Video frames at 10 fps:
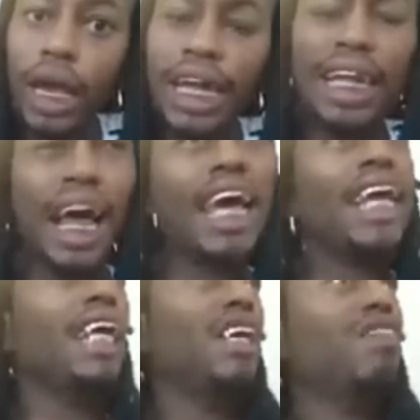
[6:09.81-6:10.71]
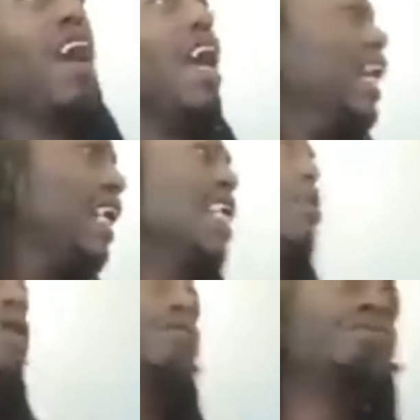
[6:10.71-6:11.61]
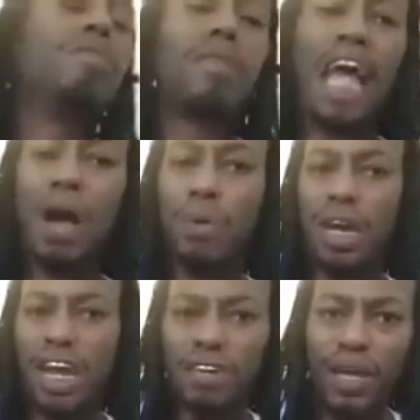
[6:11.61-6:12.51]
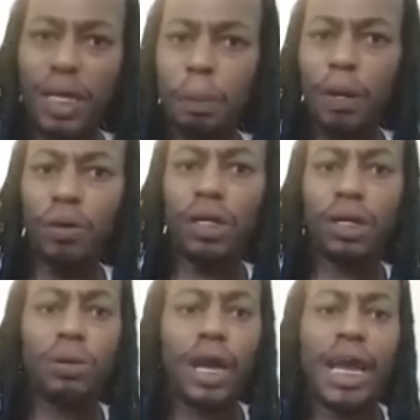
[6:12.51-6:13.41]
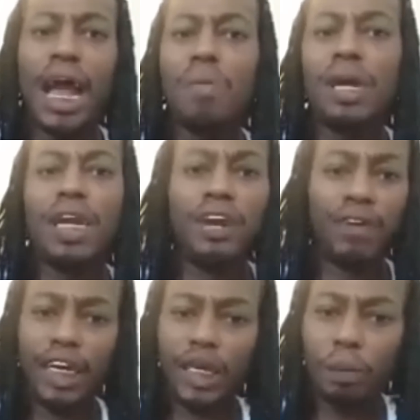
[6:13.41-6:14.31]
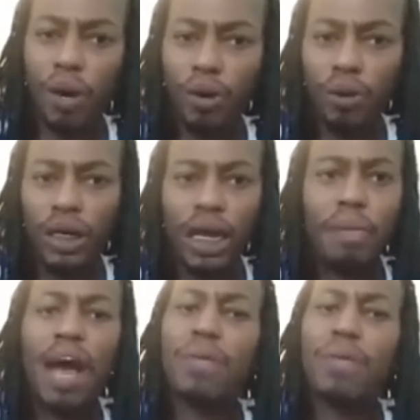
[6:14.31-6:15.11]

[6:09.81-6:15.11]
And then I hear these faggots talking about I would never expose the trade. I would never expose them.